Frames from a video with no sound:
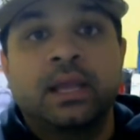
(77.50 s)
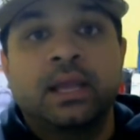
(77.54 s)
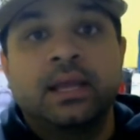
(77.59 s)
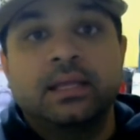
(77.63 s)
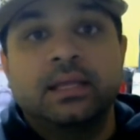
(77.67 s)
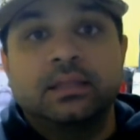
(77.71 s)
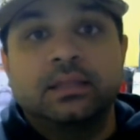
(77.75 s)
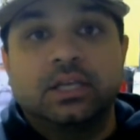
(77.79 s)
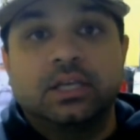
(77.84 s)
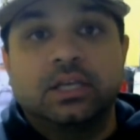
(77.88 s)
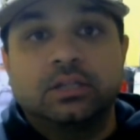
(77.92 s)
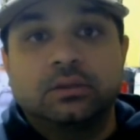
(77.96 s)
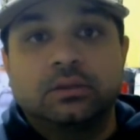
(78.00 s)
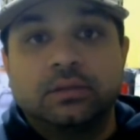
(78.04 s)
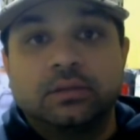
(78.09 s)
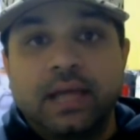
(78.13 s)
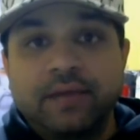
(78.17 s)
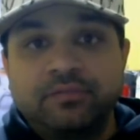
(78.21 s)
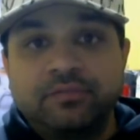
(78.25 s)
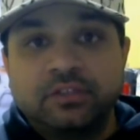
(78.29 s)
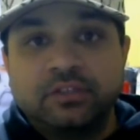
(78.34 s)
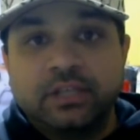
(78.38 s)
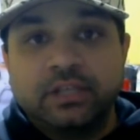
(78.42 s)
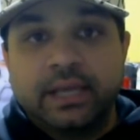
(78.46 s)
The
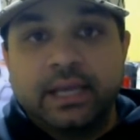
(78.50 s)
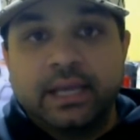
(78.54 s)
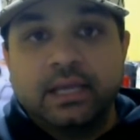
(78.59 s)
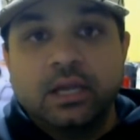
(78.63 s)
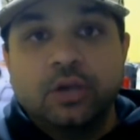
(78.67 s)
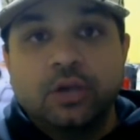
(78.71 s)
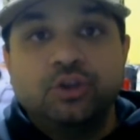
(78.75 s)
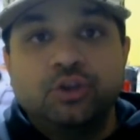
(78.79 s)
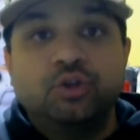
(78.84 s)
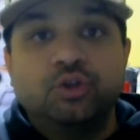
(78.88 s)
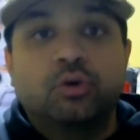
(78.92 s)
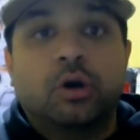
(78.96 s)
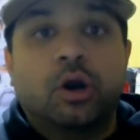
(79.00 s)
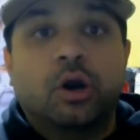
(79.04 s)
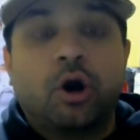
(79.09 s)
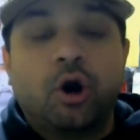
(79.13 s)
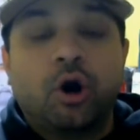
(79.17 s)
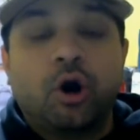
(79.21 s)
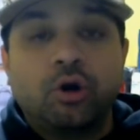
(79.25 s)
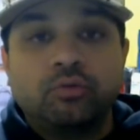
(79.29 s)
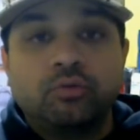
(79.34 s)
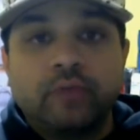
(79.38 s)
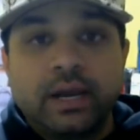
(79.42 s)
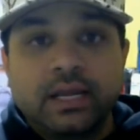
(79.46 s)
leveling you are
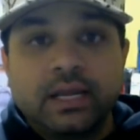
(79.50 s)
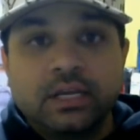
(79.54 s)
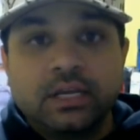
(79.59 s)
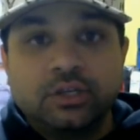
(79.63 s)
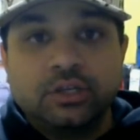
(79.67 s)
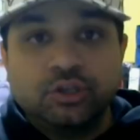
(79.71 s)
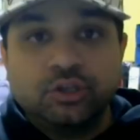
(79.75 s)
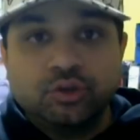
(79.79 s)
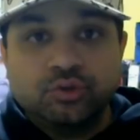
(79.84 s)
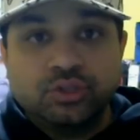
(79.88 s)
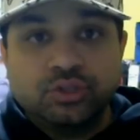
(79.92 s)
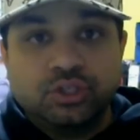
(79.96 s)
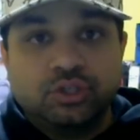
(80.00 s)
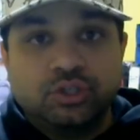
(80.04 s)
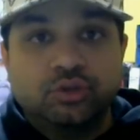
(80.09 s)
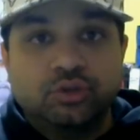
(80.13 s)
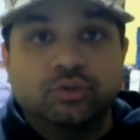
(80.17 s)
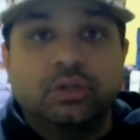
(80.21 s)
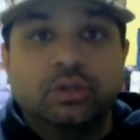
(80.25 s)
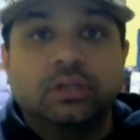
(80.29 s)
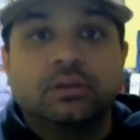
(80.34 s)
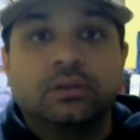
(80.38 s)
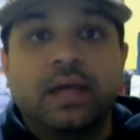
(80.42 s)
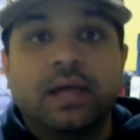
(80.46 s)
already used
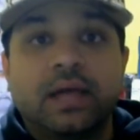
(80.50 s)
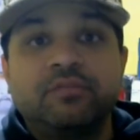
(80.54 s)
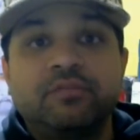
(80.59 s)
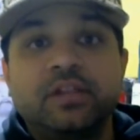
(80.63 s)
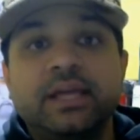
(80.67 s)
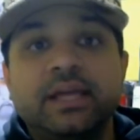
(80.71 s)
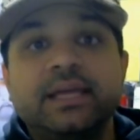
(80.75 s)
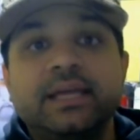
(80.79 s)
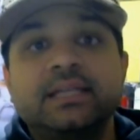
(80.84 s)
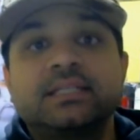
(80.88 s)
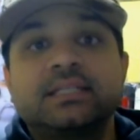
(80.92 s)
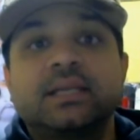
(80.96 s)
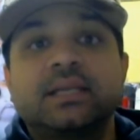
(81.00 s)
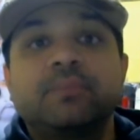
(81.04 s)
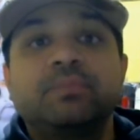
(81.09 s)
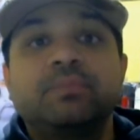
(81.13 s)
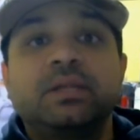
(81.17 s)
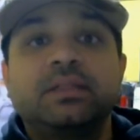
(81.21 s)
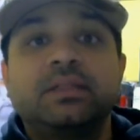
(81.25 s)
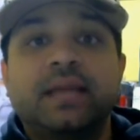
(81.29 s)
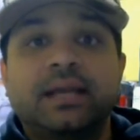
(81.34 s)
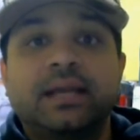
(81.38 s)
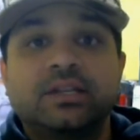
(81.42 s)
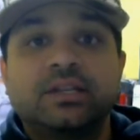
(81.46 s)
to. The leveling is
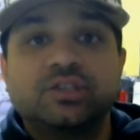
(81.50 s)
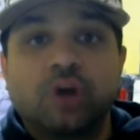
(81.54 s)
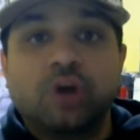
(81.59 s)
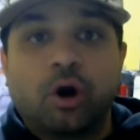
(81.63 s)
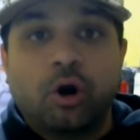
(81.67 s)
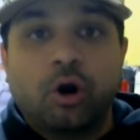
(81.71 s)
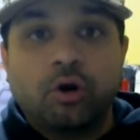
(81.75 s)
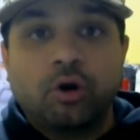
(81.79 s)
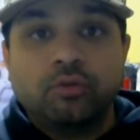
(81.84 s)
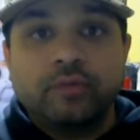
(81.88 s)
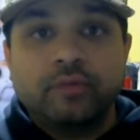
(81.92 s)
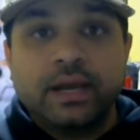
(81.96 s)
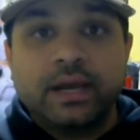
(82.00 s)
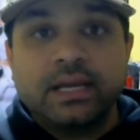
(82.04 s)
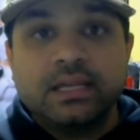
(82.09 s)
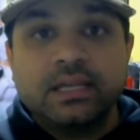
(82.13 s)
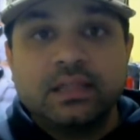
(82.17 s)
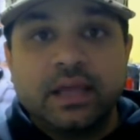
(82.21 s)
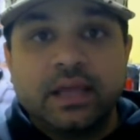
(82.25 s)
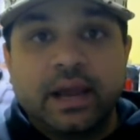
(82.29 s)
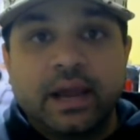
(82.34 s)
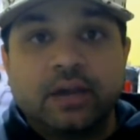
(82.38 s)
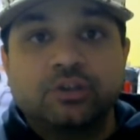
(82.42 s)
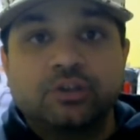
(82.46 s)
something that is already
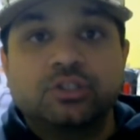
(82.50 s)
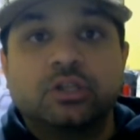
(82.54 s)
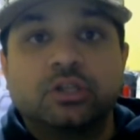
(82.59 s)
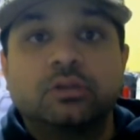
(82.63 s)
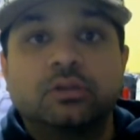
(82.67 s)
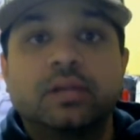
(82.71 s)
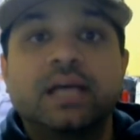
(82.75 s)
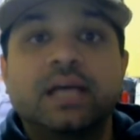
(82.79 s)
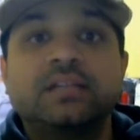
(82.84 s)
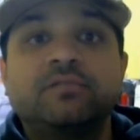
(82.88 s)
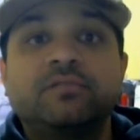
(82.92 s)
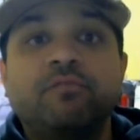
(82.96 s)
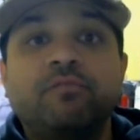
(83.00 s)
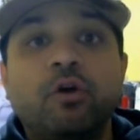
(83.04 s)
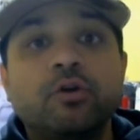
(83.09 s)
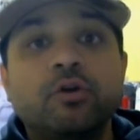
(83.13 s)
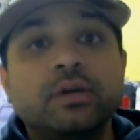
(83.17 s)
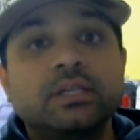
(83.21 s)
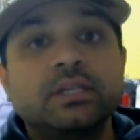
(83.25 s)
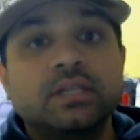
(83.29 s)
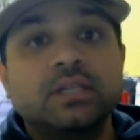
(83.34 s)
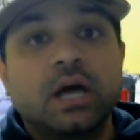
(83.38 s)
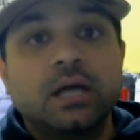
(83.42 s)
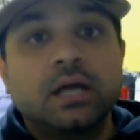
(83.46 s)
there, so let's
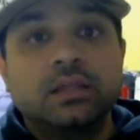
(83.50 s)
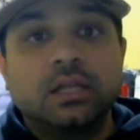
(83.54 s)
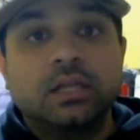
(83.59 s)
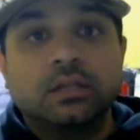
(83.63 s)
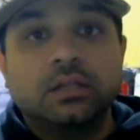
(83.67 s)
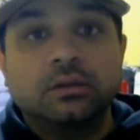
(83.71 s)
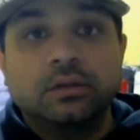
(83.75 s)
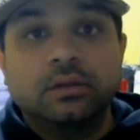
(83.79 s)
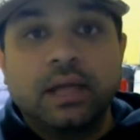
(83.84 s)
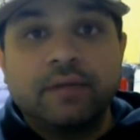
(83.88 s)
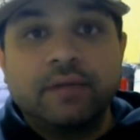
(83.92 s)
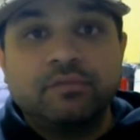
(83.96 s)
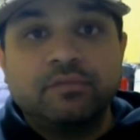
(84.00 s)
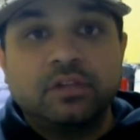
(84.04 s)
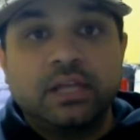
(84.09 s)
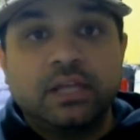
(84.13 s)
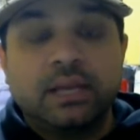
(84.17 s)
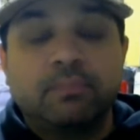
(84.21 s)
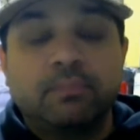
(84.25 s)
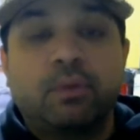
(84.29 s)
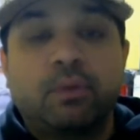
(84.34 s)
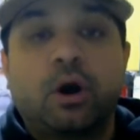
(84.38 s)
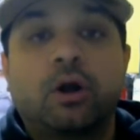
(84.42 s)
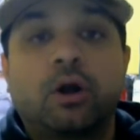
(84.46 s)
focus on the
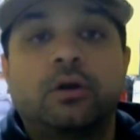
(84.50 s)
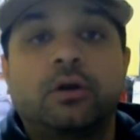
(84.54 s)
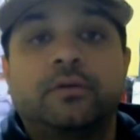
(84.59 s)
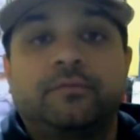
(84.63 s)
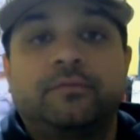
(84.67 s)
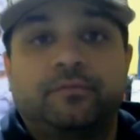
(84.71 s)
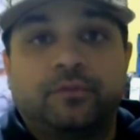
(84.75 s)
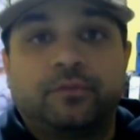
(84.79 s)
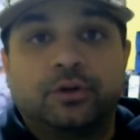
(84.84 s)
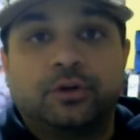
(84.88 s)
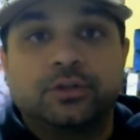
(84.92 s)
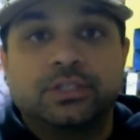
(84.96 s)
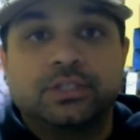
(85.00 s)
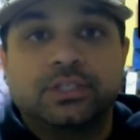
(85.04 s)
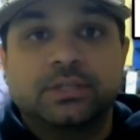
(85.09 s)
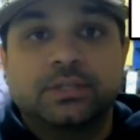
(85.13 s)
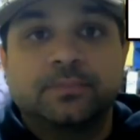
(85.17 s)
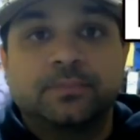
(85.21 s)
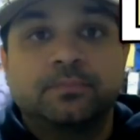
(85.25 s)
leveling part first.